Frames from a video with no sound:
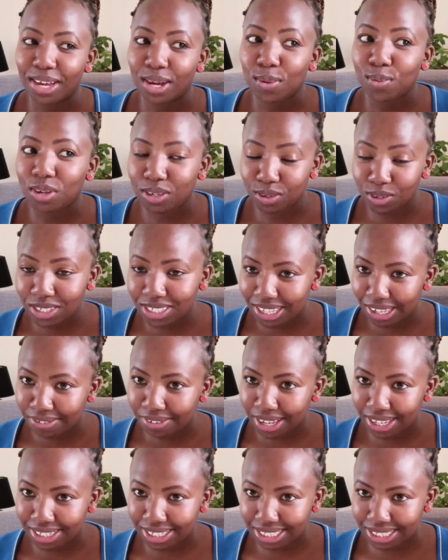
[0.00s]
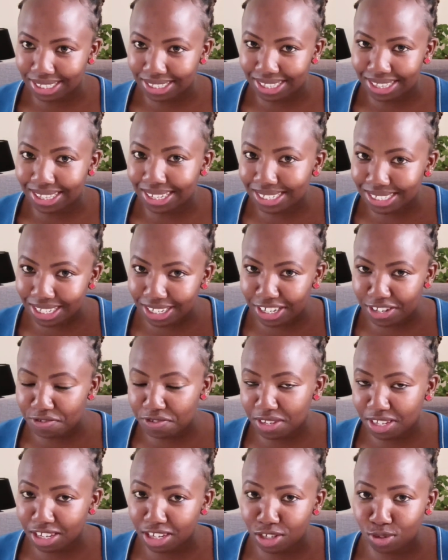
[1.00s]
will not suffice. That
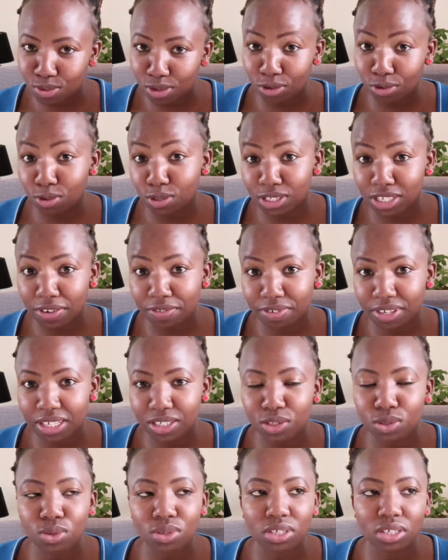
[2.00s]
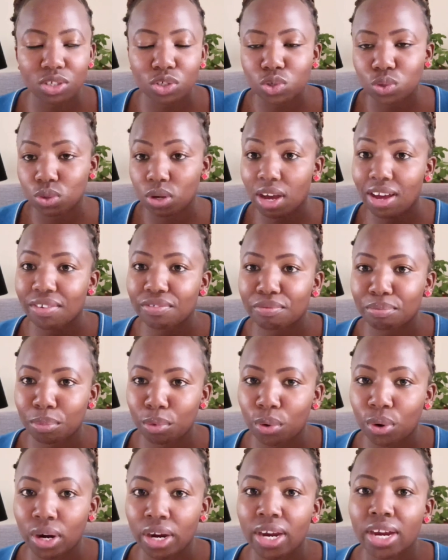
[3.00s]
certificate will not suffice. You need to have
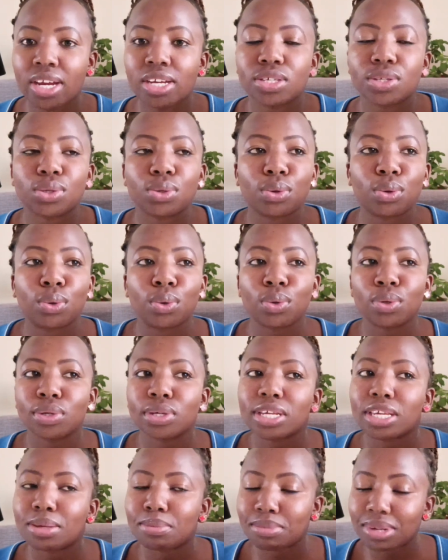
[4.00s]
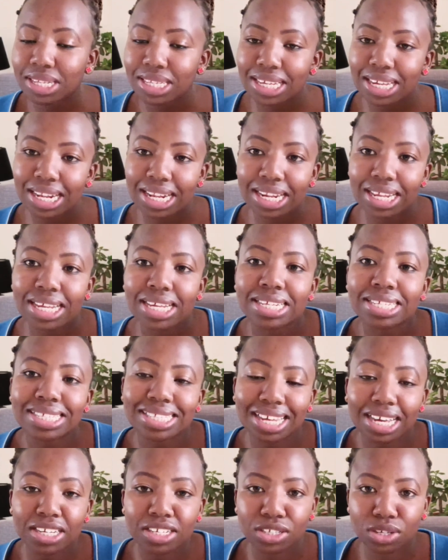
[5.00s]
more. So immediately
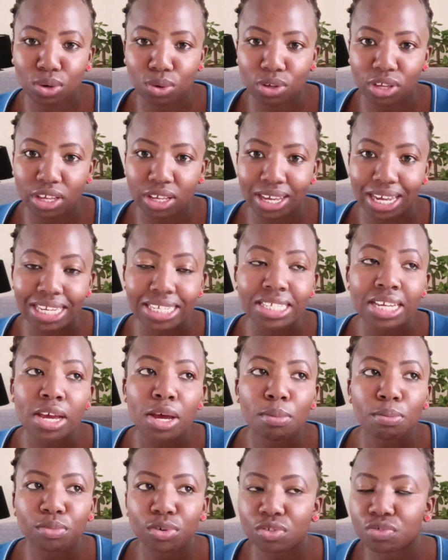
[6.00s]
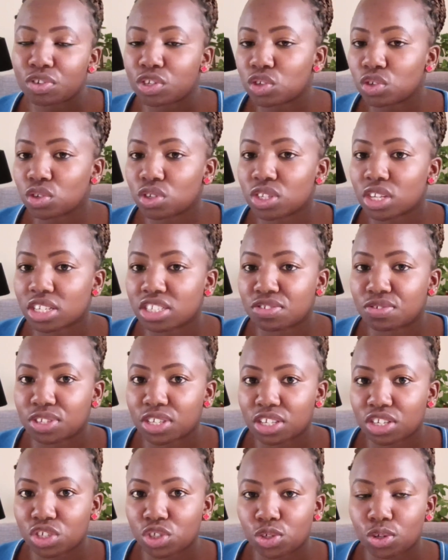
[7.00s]
start looking at professional
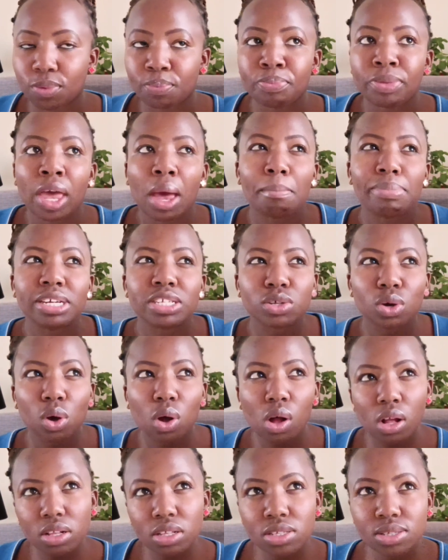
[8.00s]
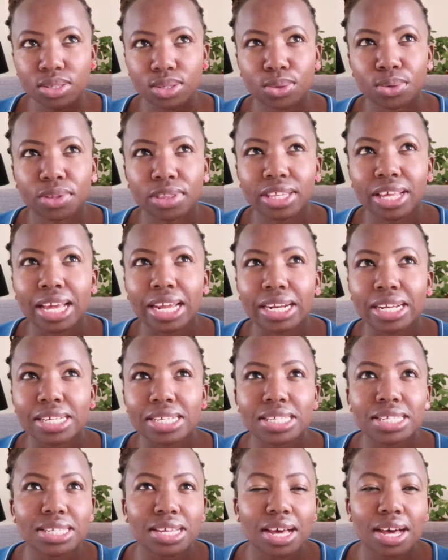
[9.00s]
certification. But also there
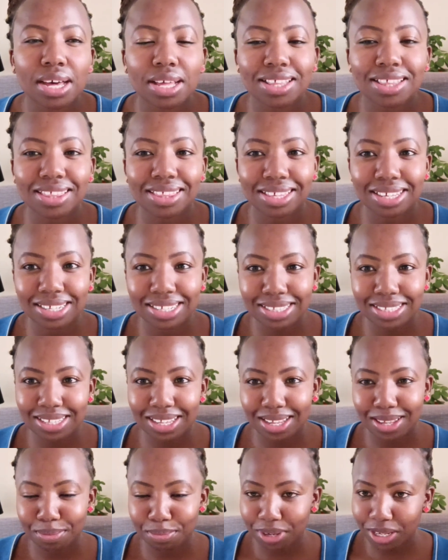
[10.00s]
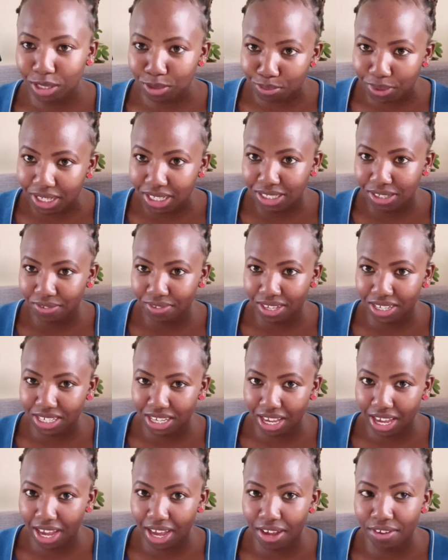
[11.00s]
is this perspective that
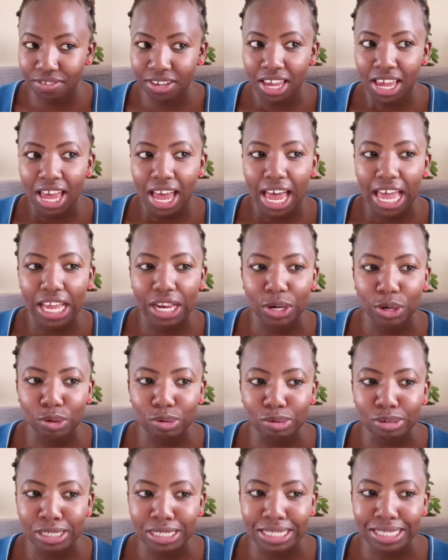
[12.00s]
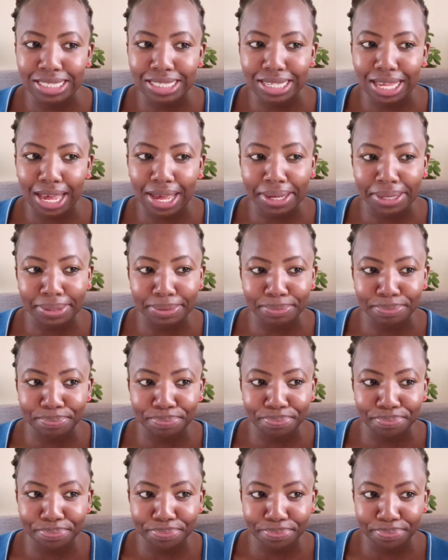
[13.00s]
I have. I know it's
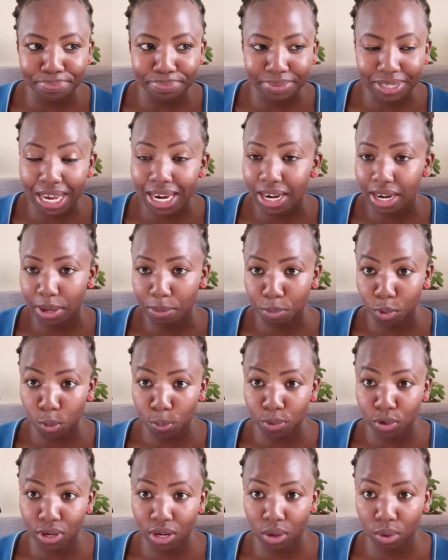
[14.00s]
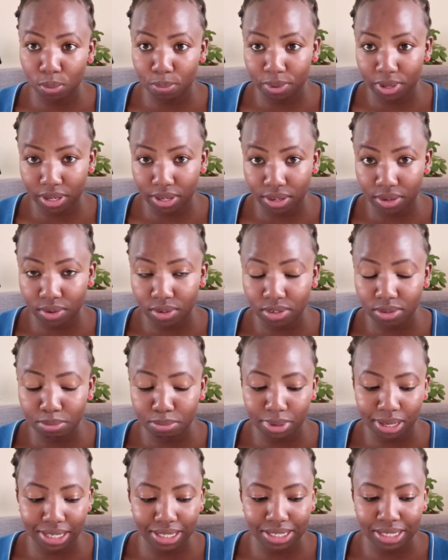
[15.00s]
an unpopular opinion,
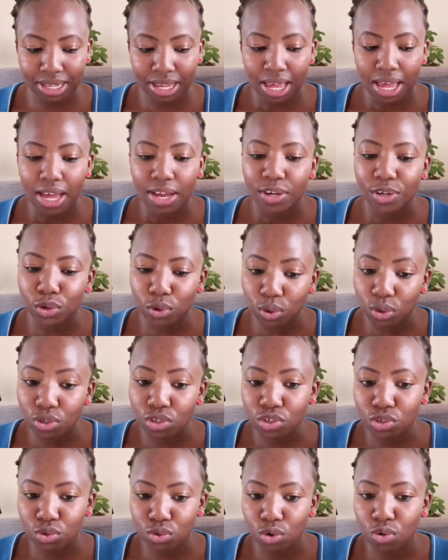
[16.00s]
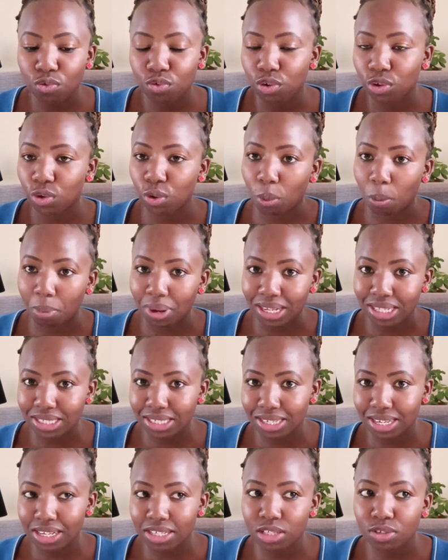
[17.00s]
but don't go for your
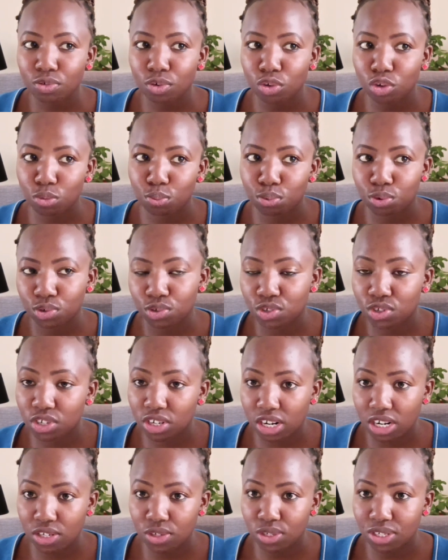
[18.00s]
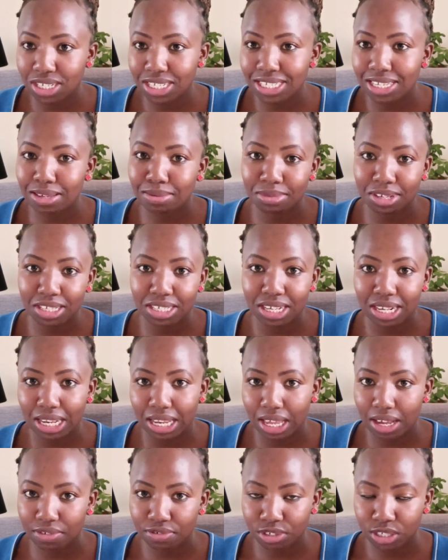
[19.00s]
master's, for your postgraduate
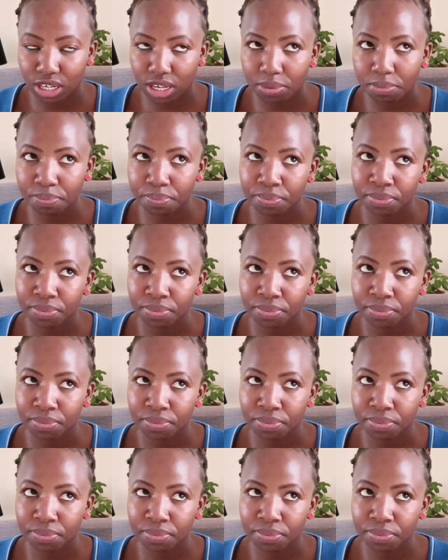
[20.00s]
immediately after